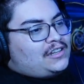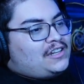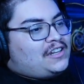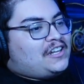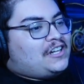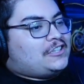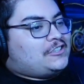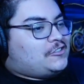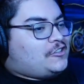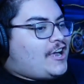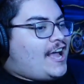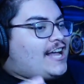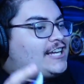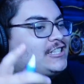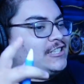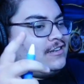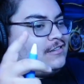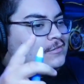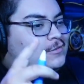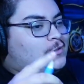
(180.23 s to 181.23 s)
to see the
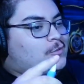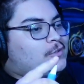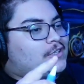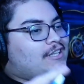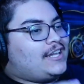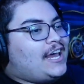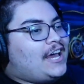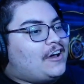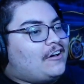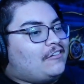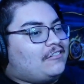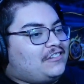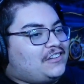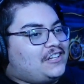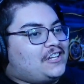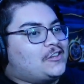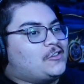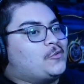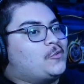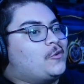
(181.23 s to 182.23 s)
interactions between the
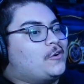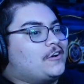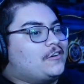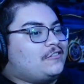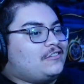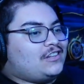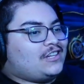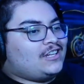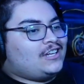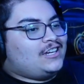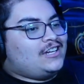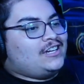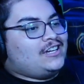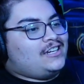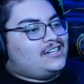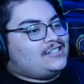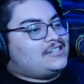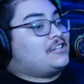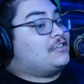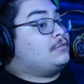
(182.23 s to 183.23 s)
elves and the dwarves,
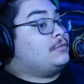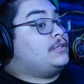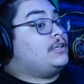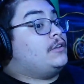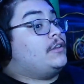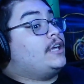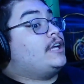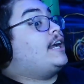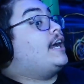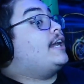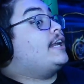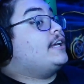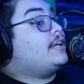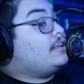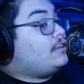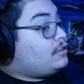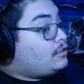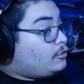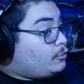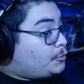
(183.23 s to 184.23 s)
because we know they got a
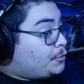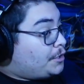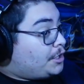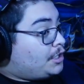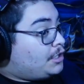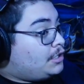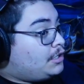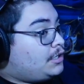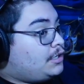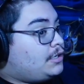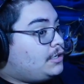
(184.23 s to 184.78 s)
history.